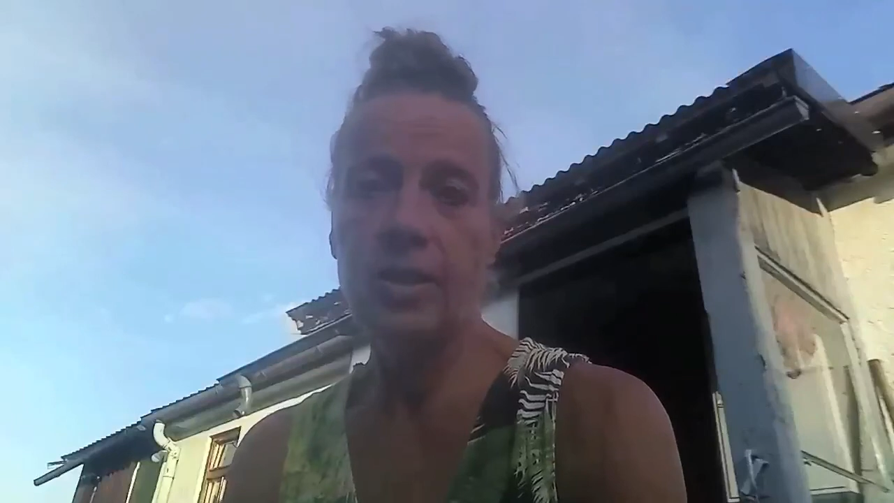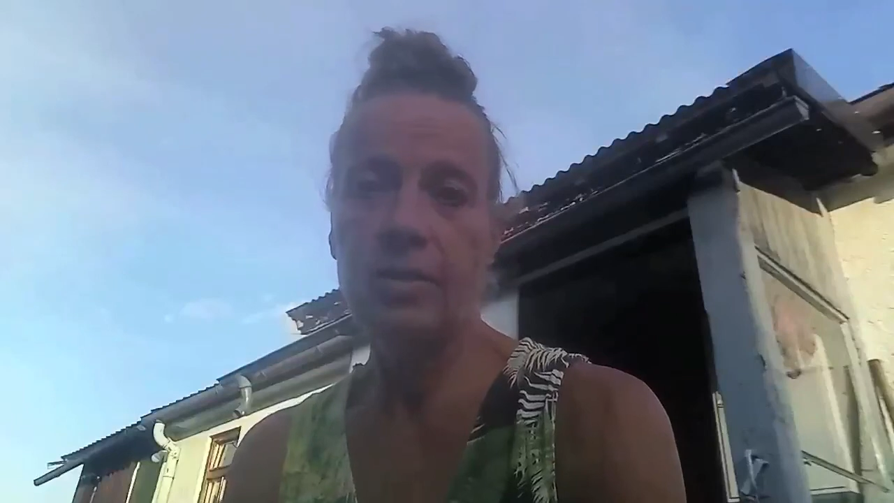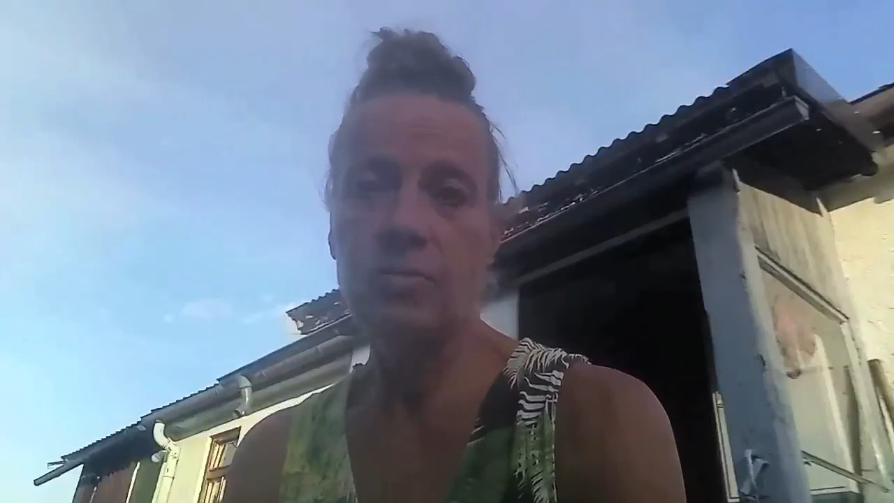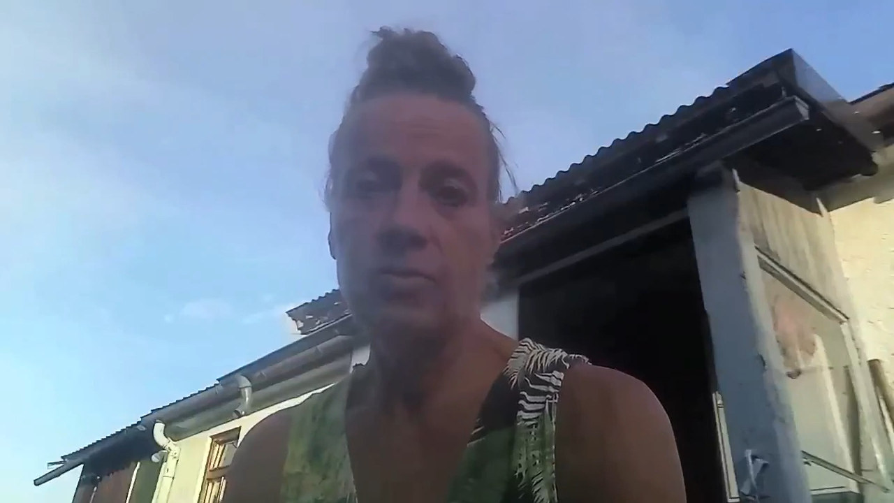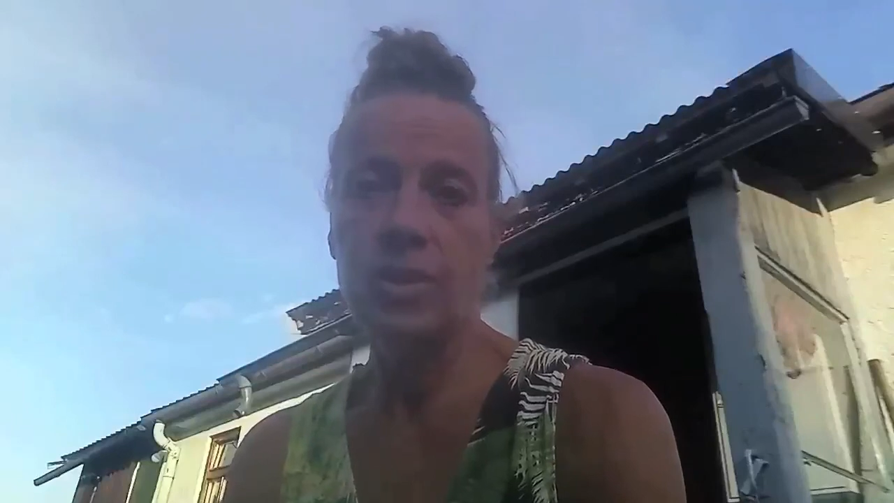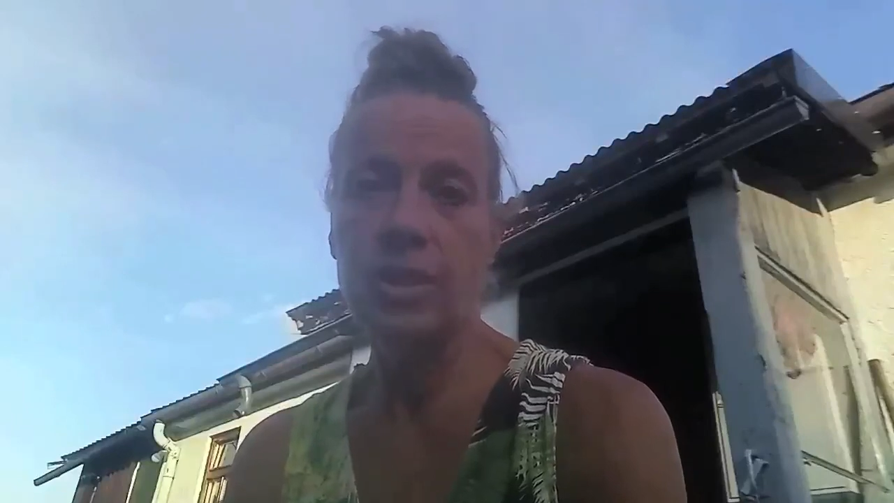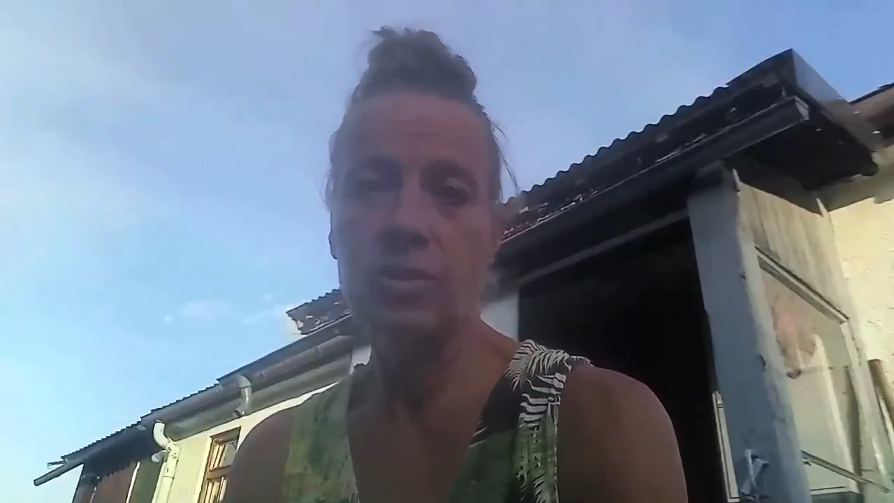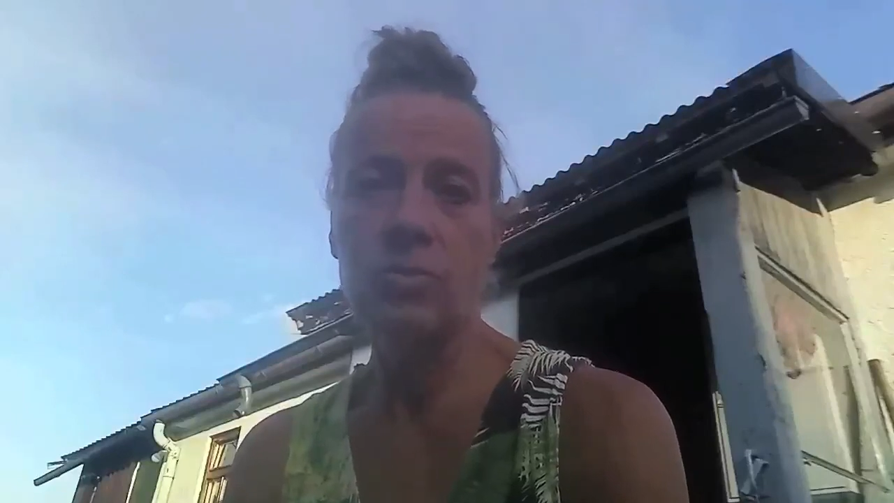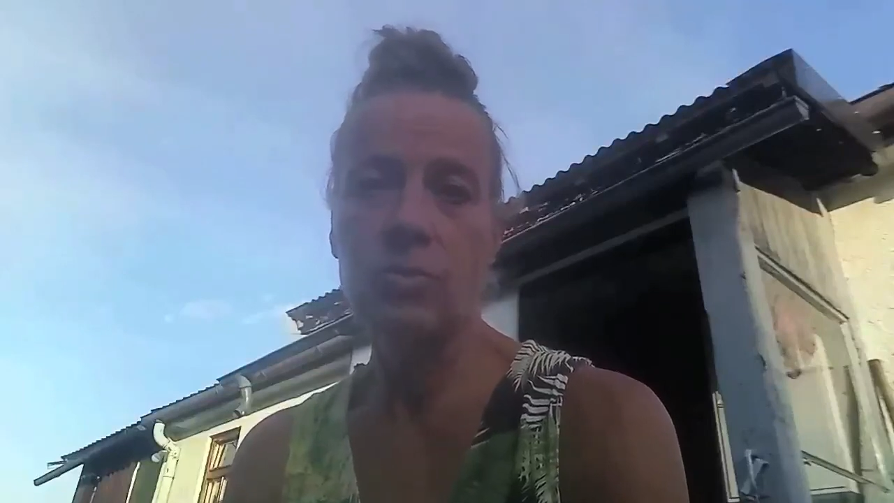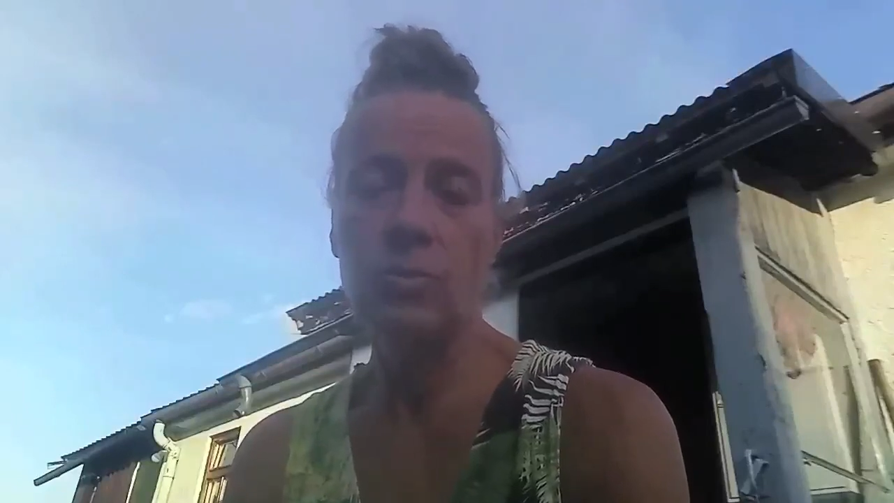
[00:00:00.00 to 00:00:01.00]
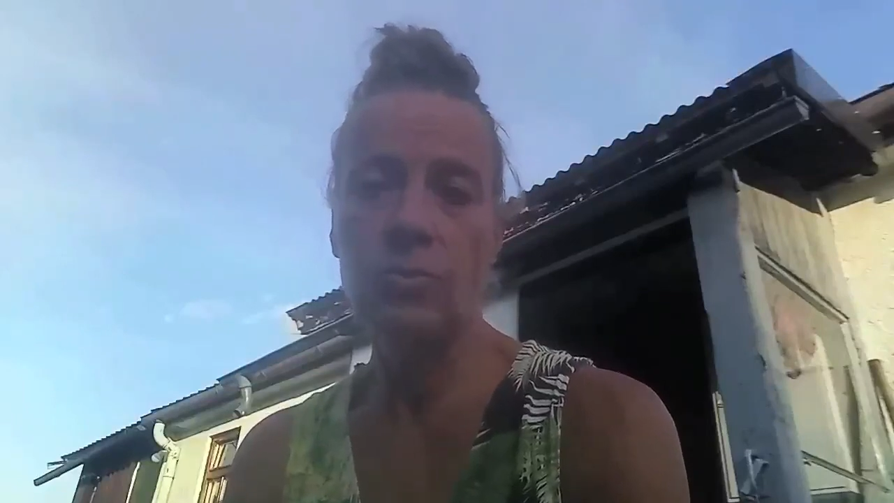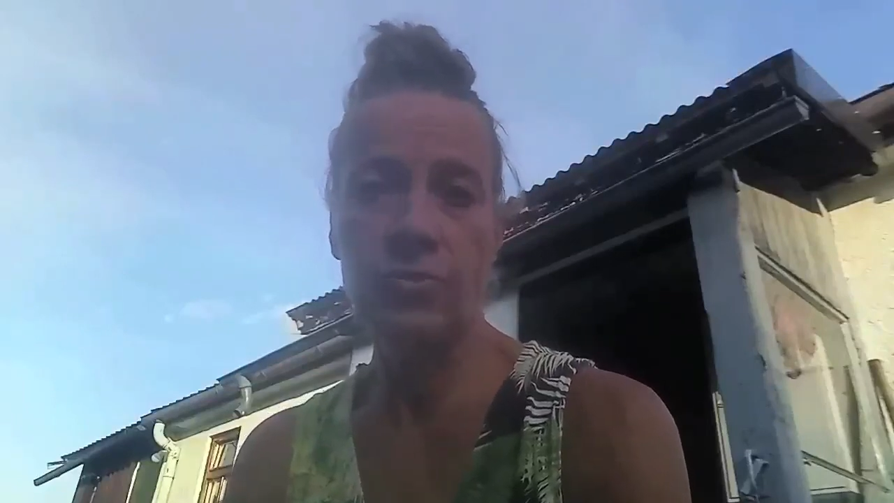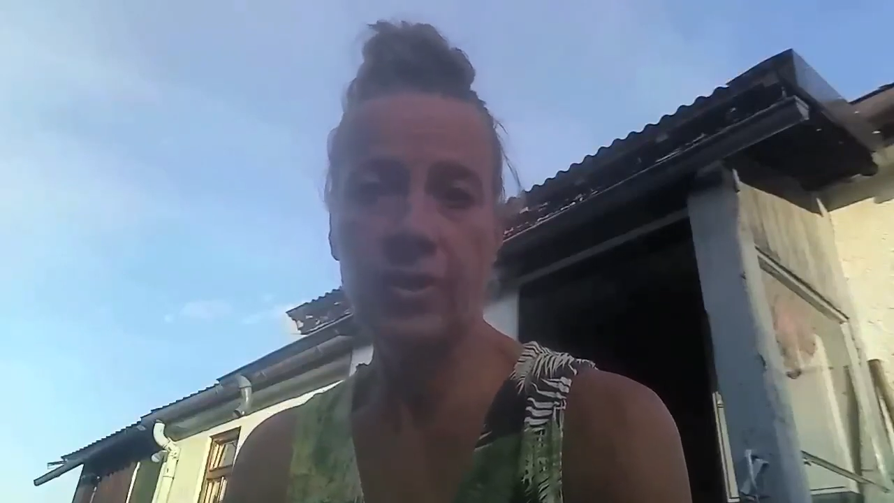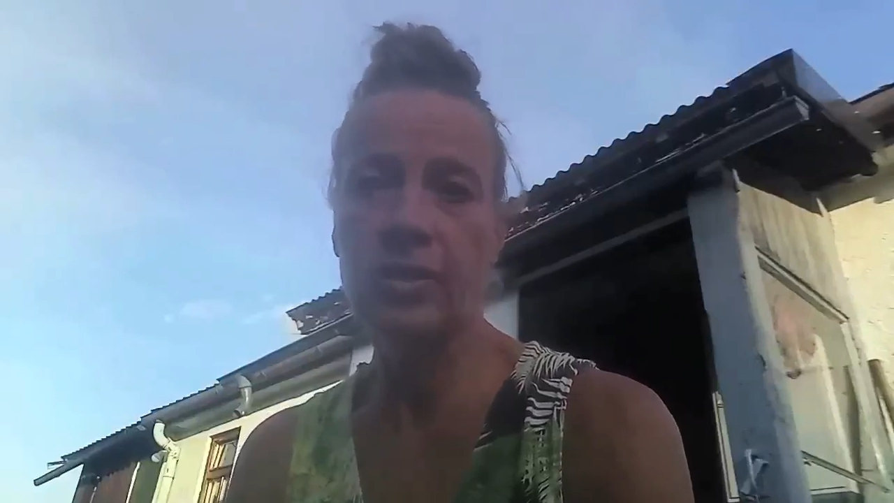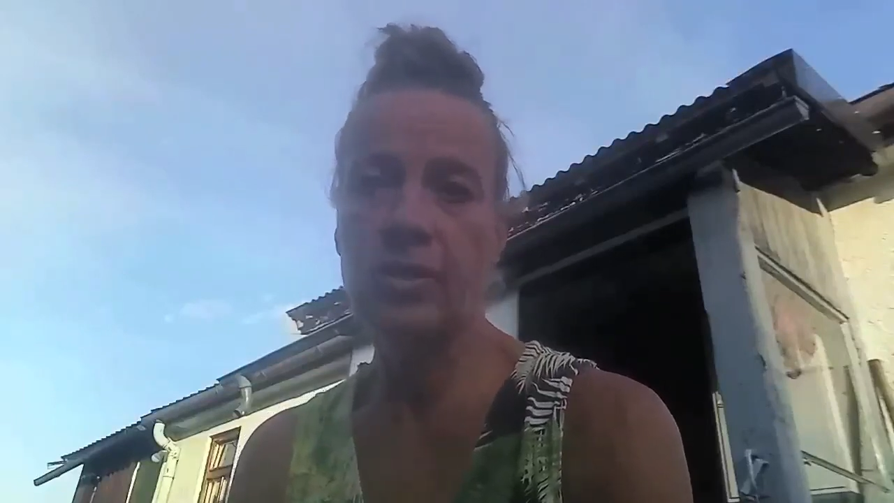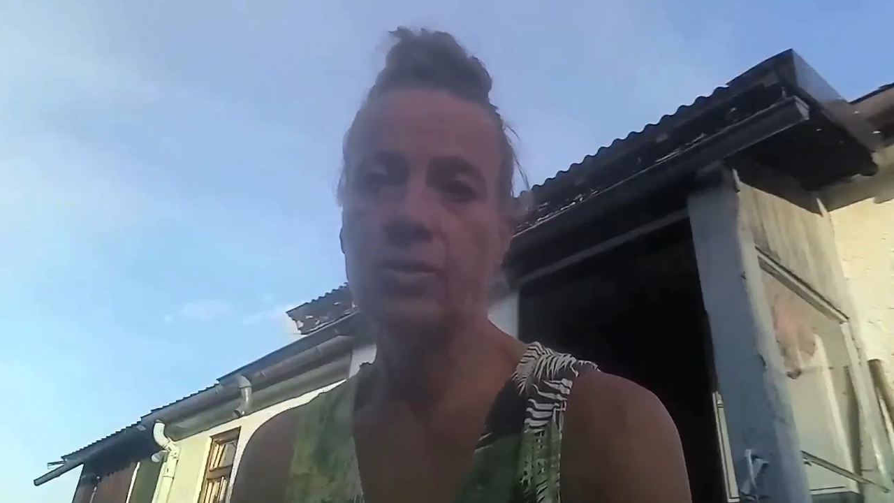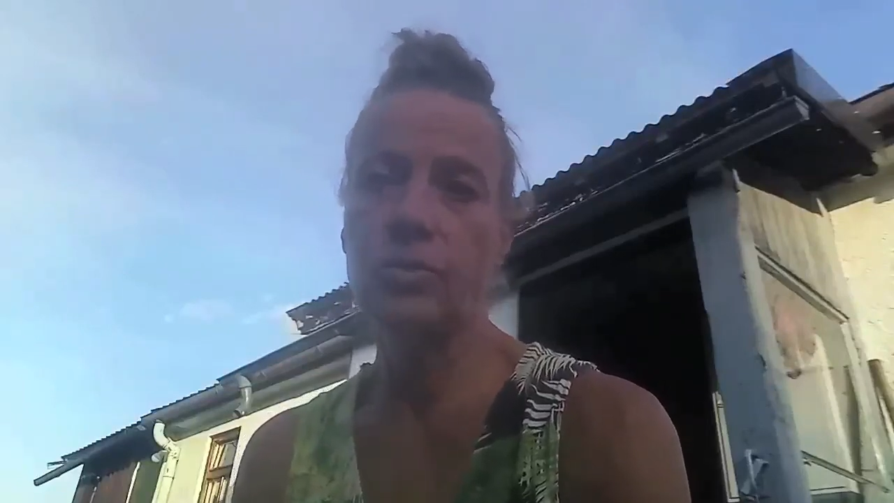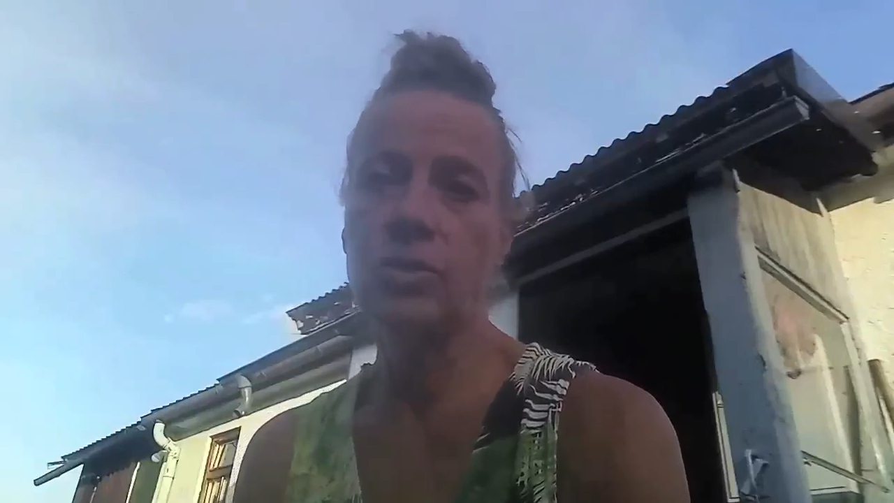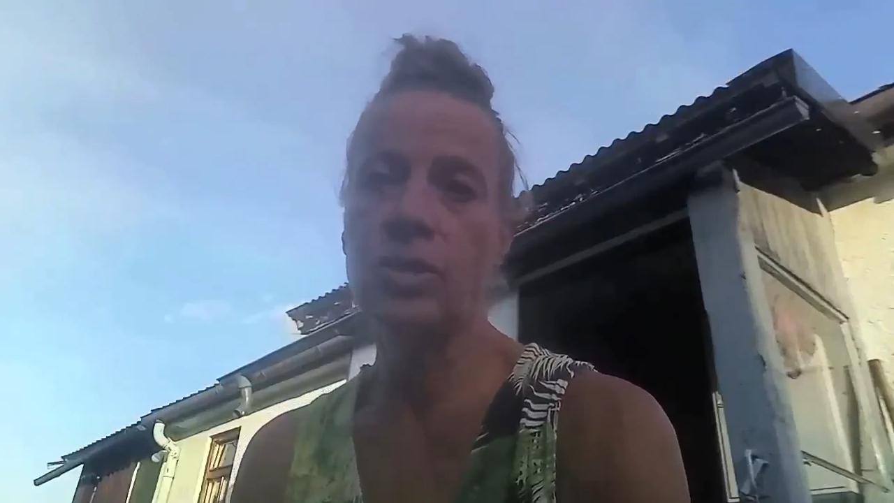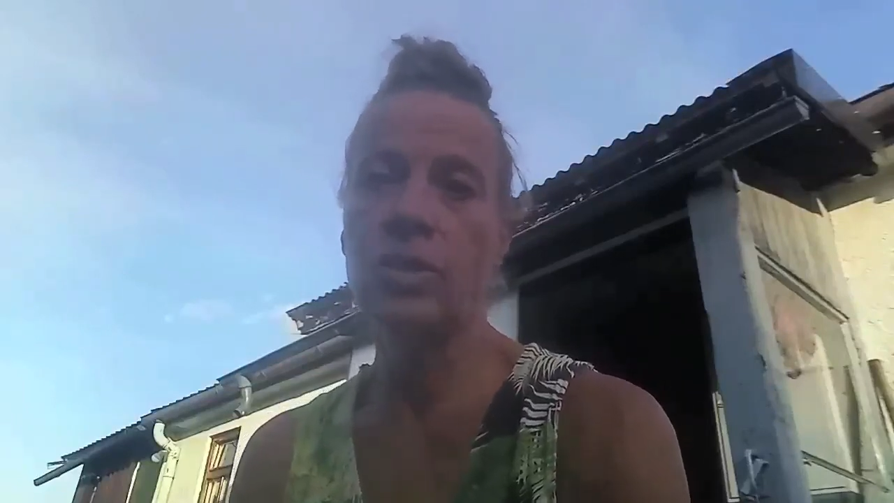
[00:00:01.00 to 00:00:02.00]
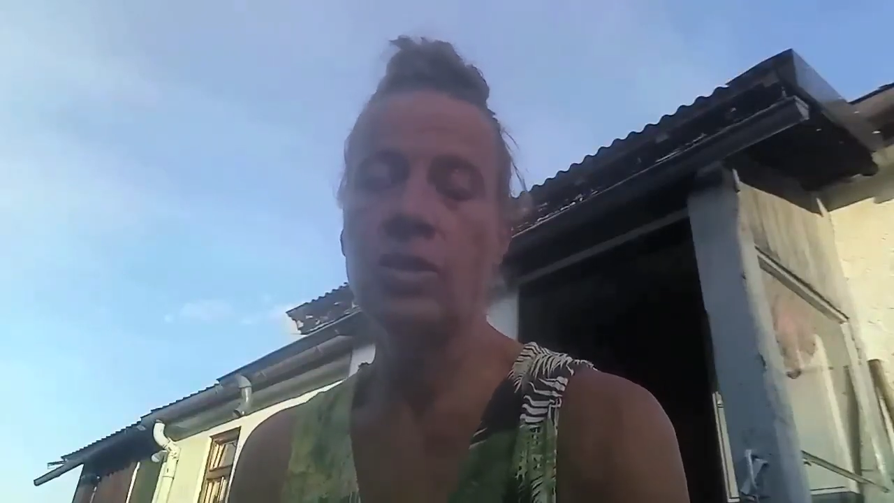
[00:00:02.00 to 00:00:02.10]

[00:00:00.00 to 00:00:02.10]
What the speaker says: and trying to figure out